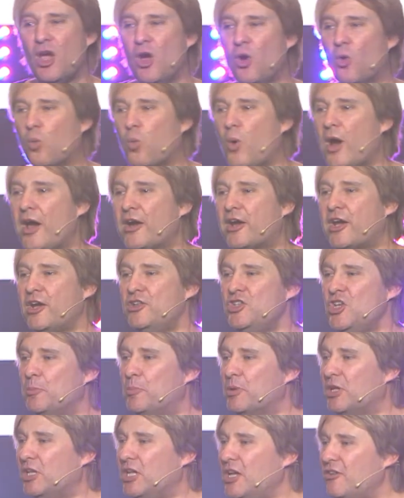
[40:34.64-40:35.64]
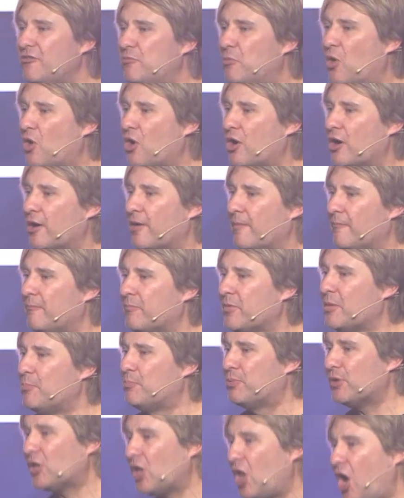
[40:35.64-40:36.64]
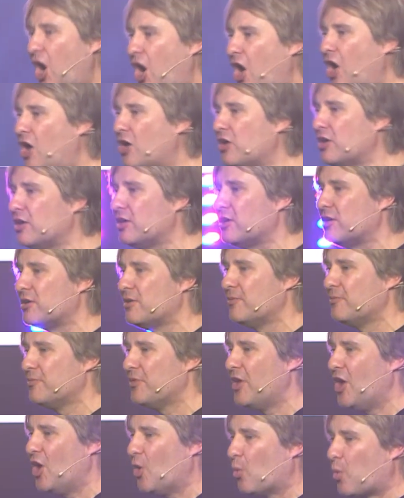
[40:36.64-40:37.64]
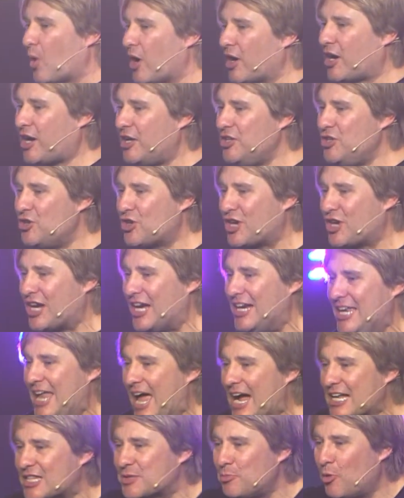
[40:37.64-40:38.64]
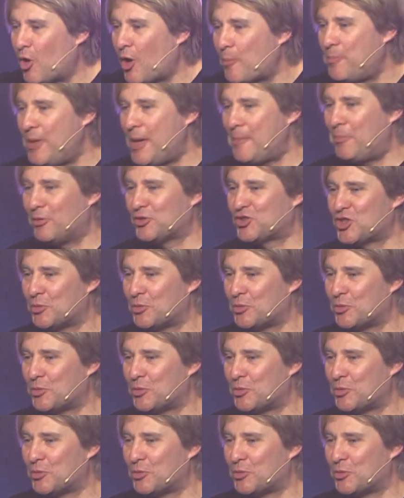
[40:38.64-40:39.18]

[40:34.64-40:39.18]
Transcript: Where can you believe more? Belong. Where can you connect more people to